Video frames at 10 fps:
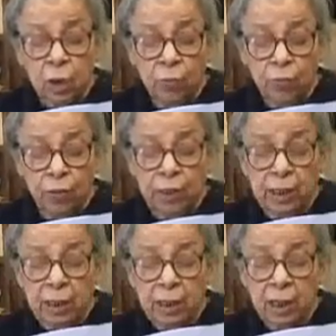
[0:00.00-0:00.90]
crop
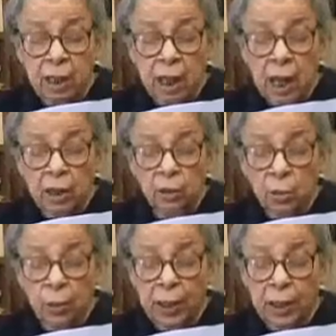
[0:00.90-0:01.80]
failure,
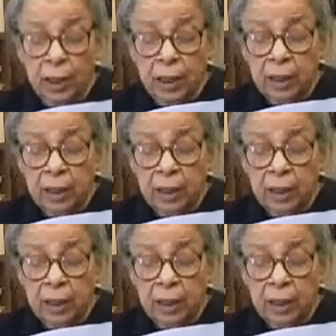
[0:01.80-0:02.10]
earthquakes,